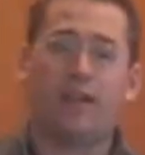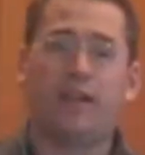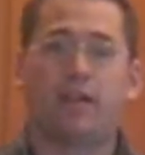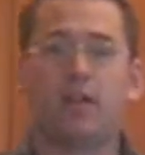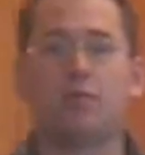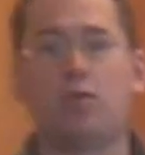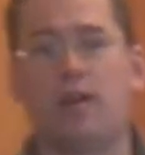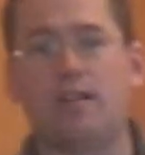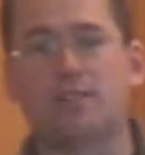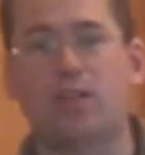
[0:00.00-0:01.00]
Eric
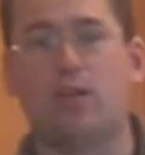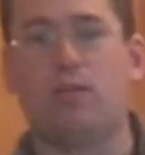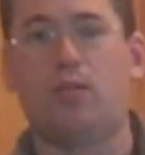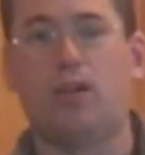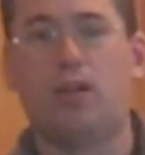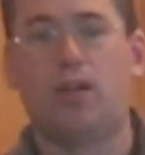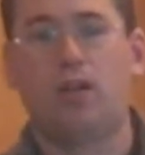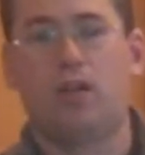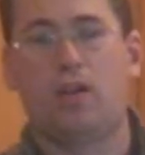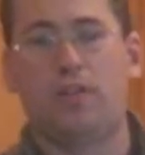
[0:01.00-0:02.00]
Marasco,
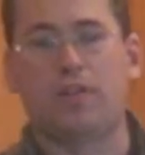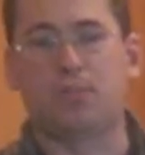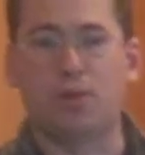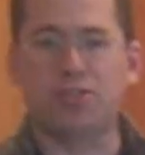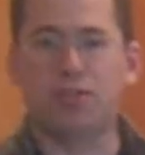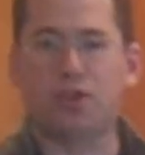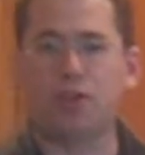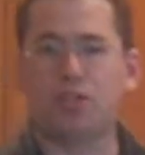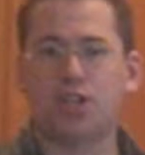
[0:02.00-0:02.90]
the Espresso to Go